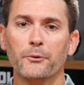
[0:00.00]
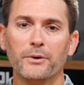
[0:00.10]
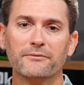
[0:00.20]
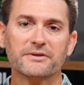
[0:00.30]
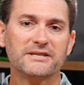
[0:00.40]

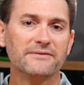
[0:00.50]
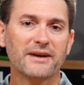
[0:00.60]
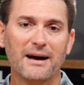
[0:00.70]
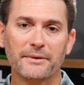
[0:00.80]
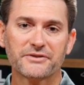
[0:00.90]
We've received
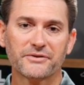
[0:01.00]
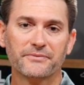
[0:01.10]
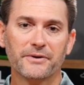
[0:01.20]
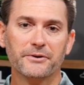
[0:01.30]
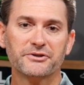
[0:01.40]
comments from
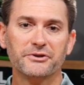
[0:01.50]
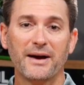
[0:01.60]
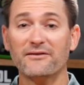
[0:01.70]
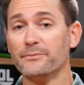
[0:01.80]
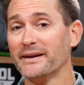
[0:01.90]
folks who
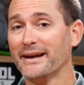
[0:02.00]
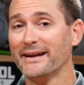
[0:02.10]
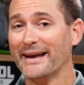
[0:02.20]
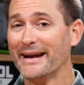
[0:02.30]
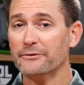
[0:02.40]
haven't been
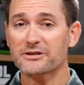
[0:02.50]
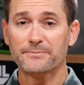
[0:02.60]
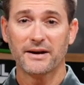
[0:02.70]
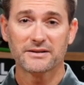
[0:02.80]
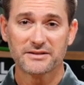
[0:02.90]
getting any
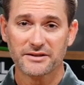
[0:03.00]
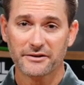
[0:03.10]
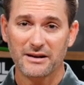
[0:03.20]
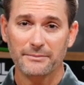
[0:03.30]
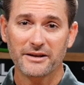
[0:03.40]
responses to
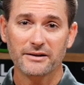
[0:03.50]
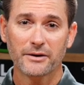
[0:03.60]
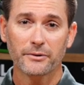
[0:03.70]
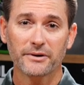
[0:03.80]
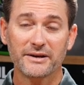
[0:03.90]
their email
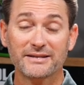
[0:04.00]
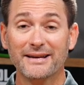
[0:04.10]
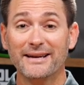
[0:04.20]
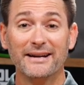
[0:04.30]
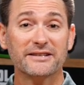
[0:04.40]
inquiries,
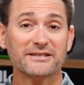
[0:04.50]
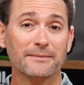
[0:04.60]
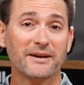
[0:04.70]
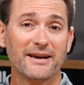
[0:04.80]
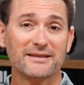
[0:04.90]
and in
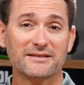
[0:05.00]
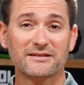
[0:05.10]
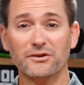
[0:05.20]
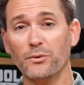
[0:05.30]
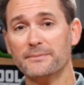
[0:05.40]
some cases,
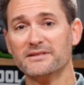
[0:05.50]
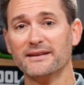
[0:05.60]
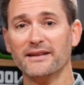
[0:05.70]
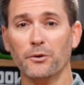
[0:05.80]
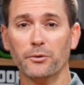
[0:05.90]
the
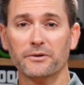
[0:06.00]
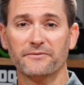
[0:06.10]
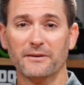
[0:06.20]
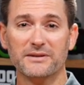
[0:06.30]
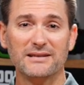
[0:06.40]
website they ordered
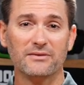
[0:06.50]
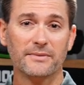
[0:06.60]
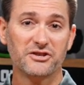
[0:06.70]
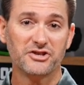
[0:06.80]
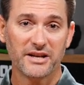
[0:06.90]
from has even
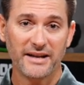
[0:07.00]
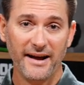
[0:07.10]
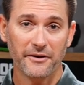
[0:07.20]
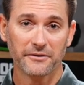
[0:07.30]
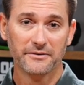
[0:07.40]
been shut down.